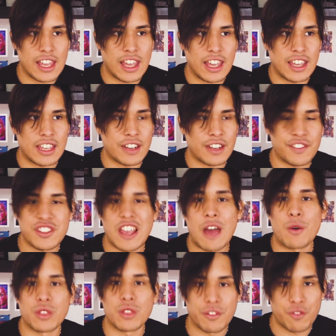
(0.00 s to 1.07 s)
and I've sat
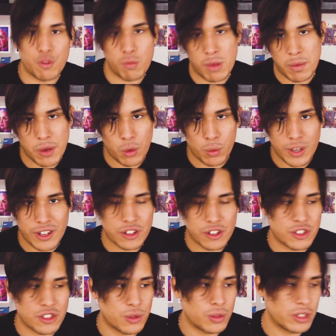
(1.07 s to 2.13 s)
with it for maybe a week or
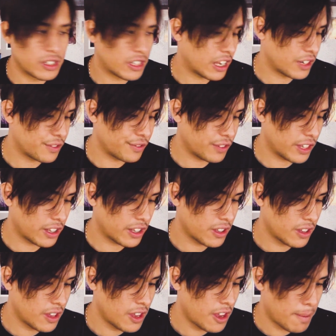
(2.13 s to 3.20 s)
two and kind of like
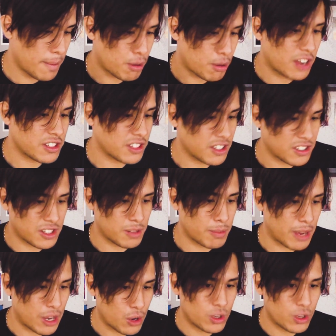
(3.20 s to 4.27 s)
processed in my
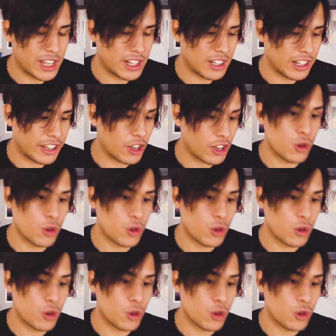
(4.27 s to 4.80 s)
own head, like, oh